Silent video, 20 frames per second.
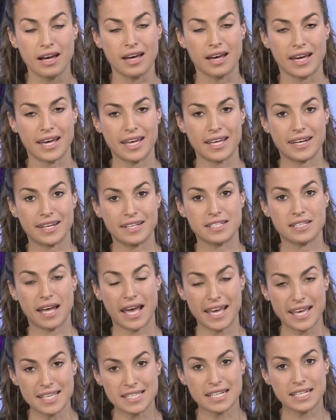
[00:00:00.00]
it
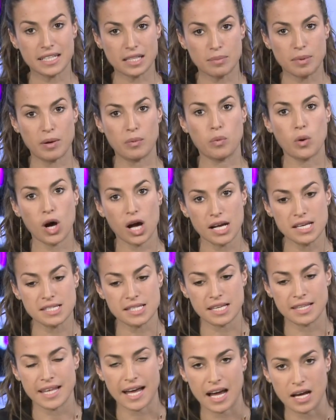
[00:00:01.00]
is a little bit worse
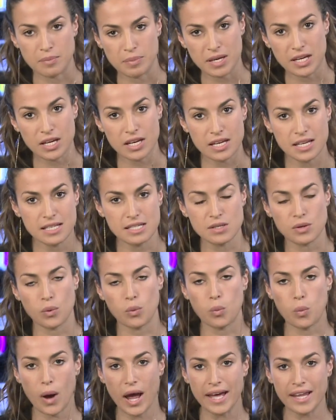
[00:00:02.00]
than that, because
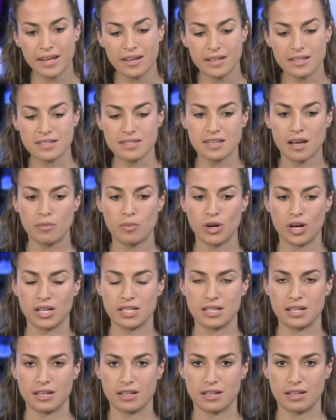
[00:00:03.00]
when
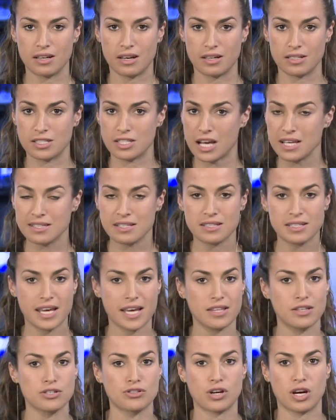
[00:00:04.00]
someone doesn't
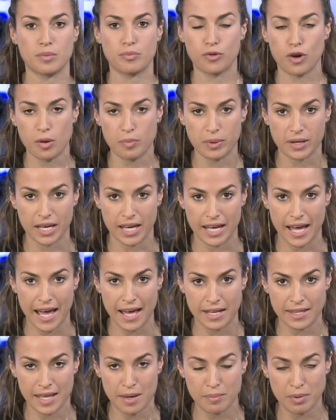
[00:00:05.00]
take the drug properly
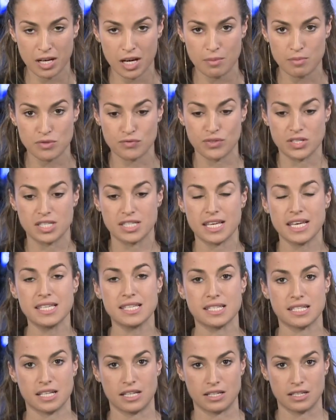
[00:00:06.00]
and then becomes
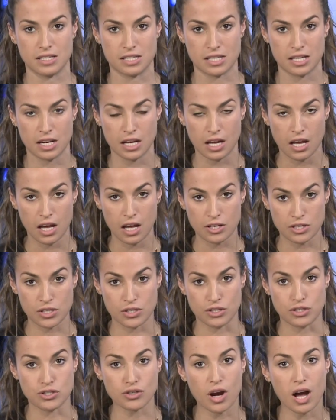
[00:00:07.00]
resistant
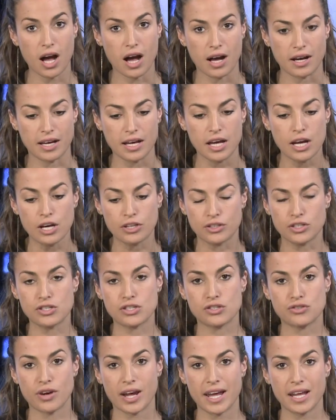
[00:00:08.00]
to the drug, the
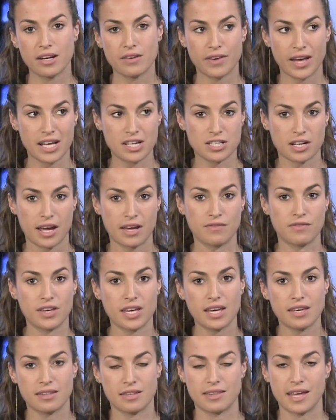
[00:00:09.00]
strain of
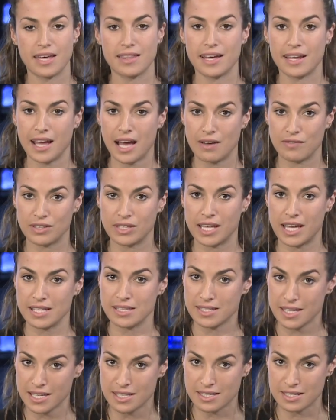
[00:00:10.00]
HIV that they then have in their
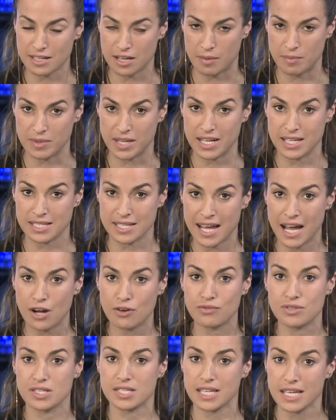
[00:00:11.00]
system that is
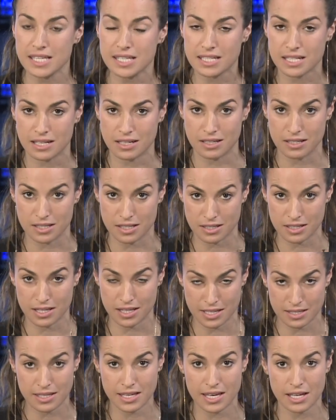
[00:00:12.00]
now resistant to
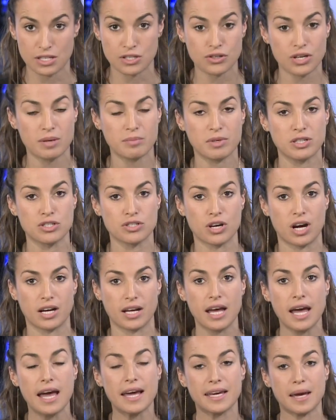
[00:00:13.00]
this key treatment
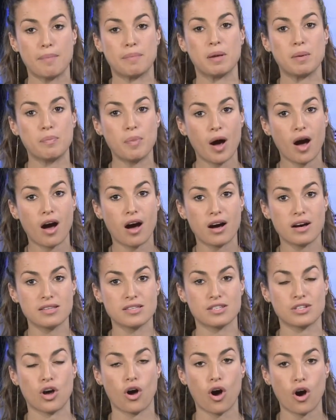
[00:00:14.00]
drug can be
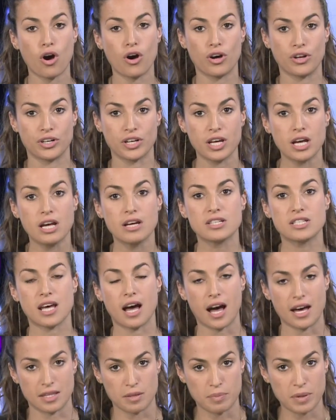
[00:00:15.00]
passed on
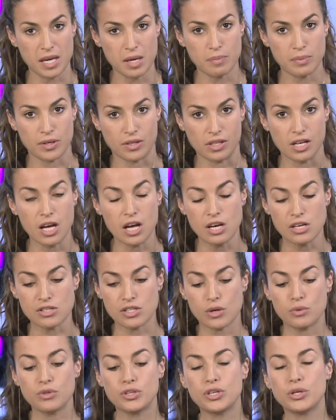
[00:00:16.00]
to other people.
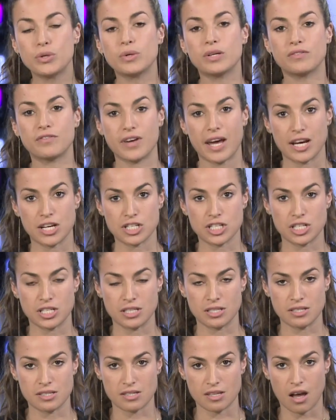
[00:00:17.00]
So new
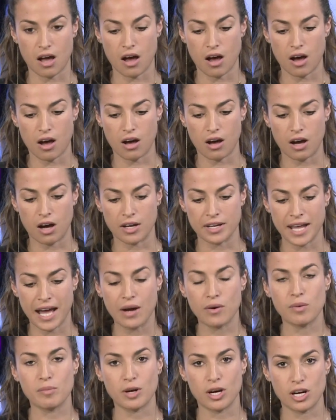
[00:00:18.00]
infections are
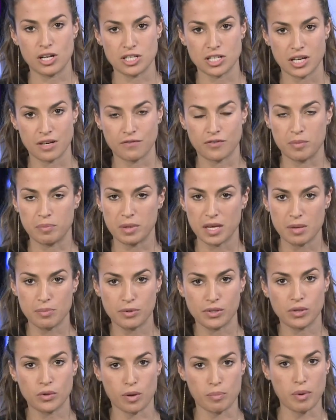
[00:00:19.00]
now emerging from
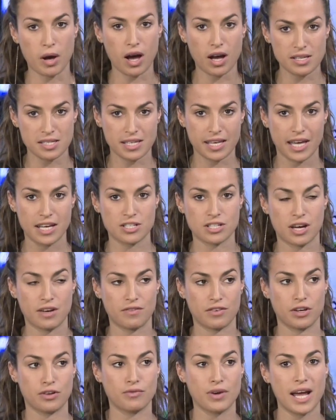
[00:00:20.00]
people who are passing
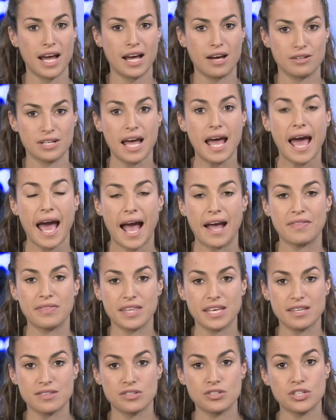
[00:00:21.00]
HIV around,
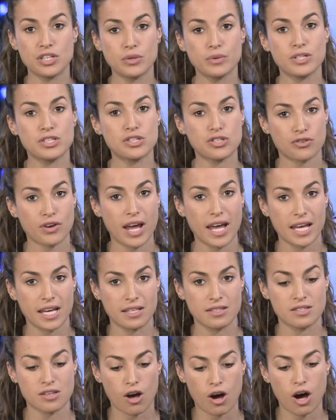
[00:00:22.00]
and these newer
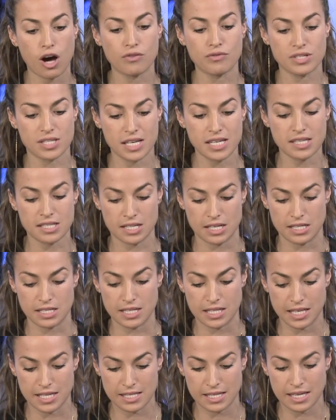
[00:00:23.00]
strains are resistant
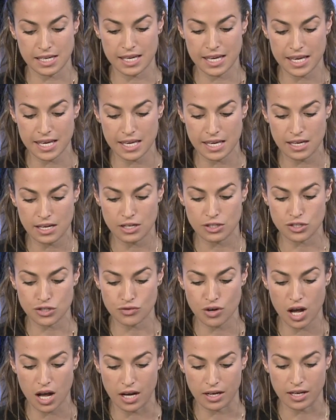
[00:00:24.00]
to this key
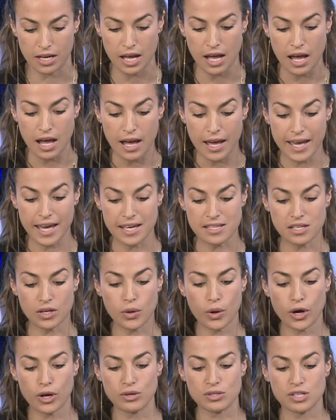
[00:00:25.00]
drug. Here's a
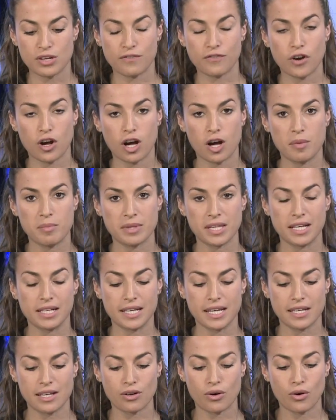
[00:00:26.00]
quote from the
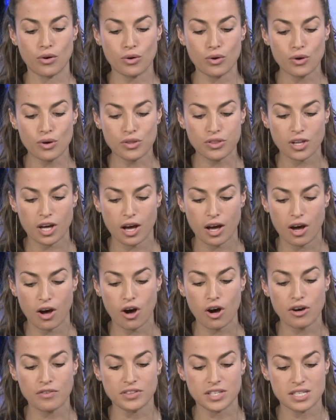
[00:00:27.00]
leading author
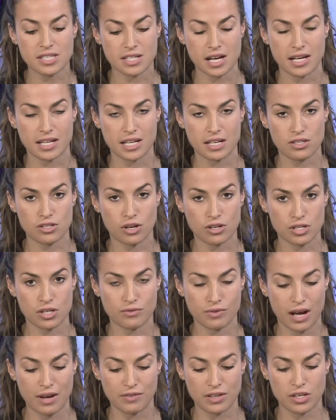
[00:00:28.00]
of the study,
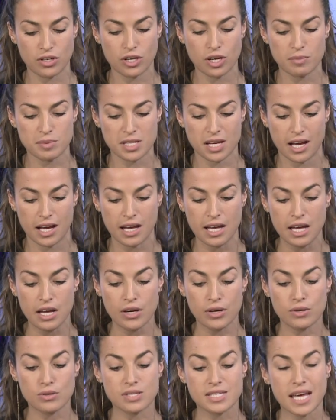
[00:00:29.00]
Dr. Ravi Gupta,
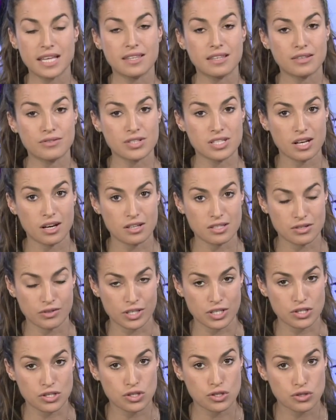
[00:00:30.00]
who said that the results are
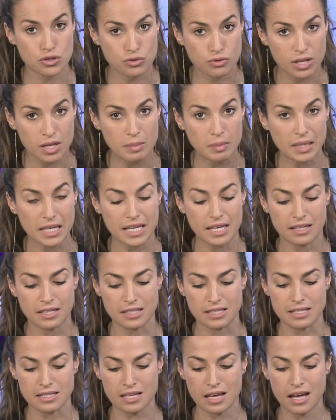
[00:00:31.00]
extremely
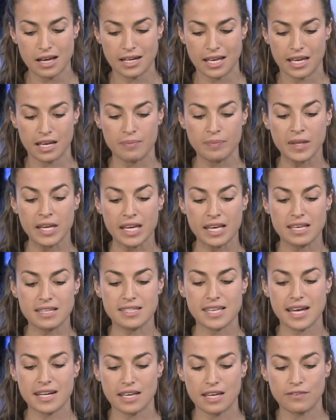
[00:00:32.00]
concerning. He
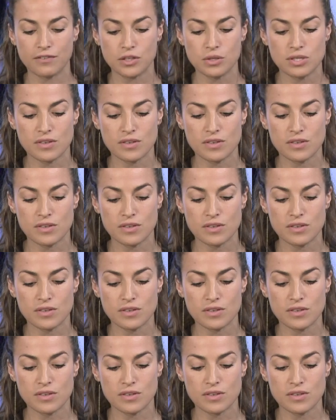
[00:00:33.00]
said, if you